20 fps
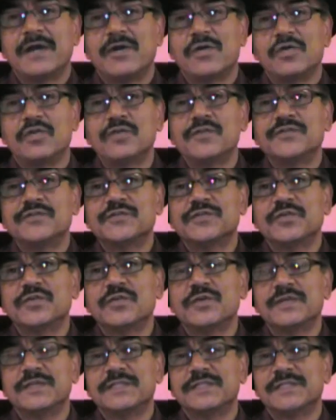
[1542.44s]

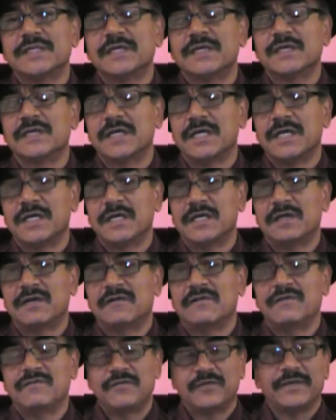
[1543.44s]
also is
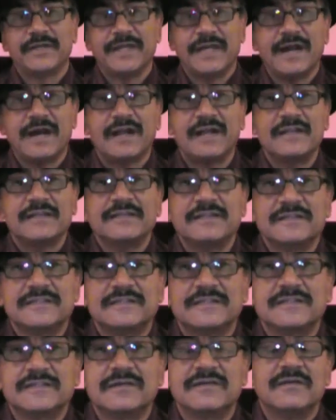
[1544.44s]
for the
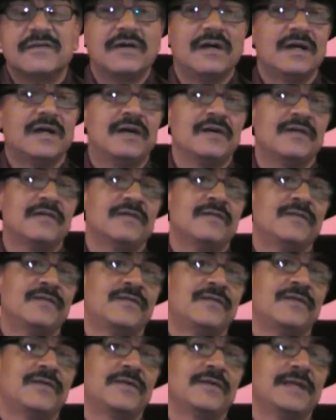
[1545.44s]
artists,
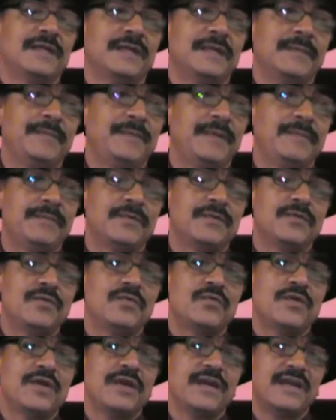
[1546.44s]
for the people
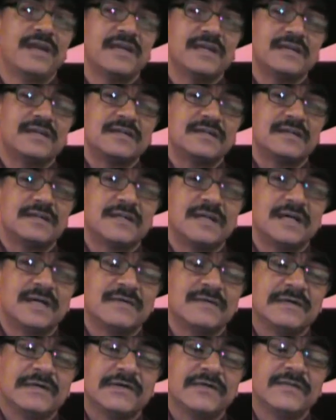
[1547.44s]
who care
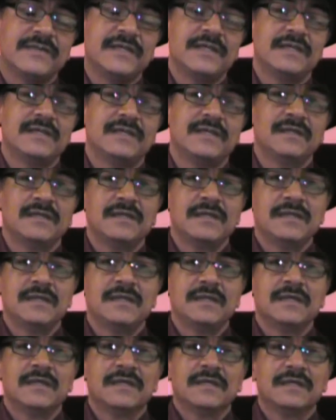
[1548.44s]
about the
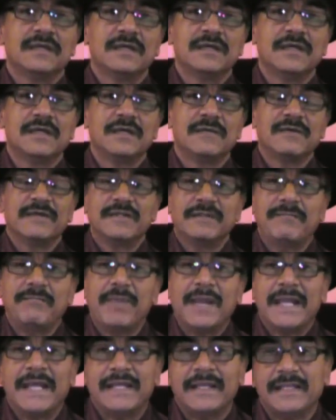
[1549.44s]

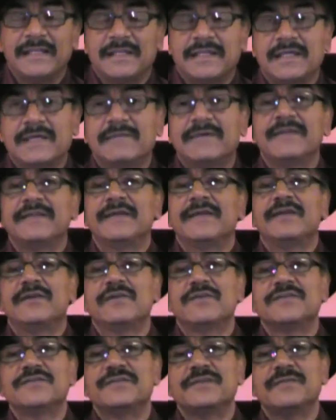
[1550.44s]
planet, about the
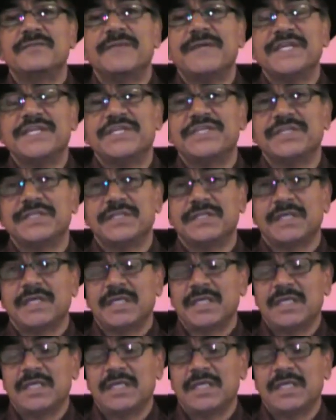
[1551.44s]
conservation.